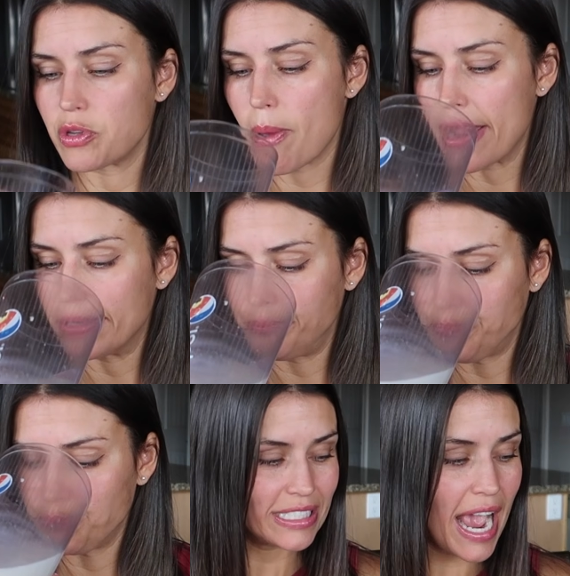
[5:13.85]
to buy it.
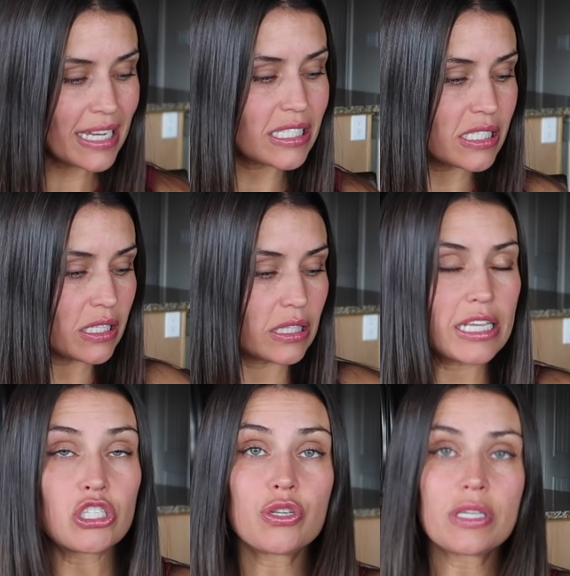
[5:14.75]
Next,
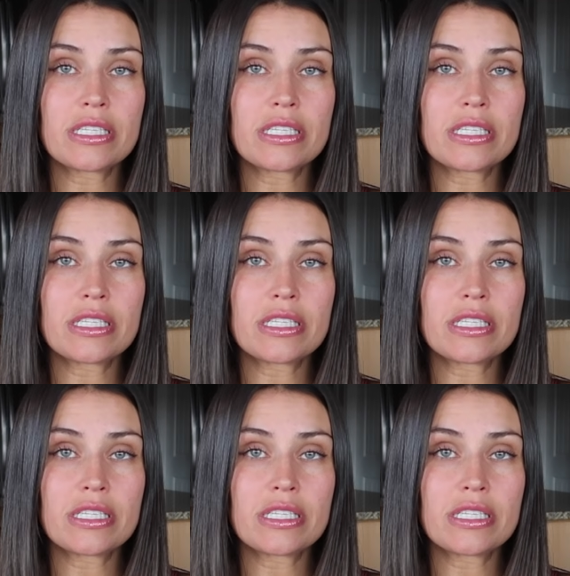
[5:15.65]
let's do the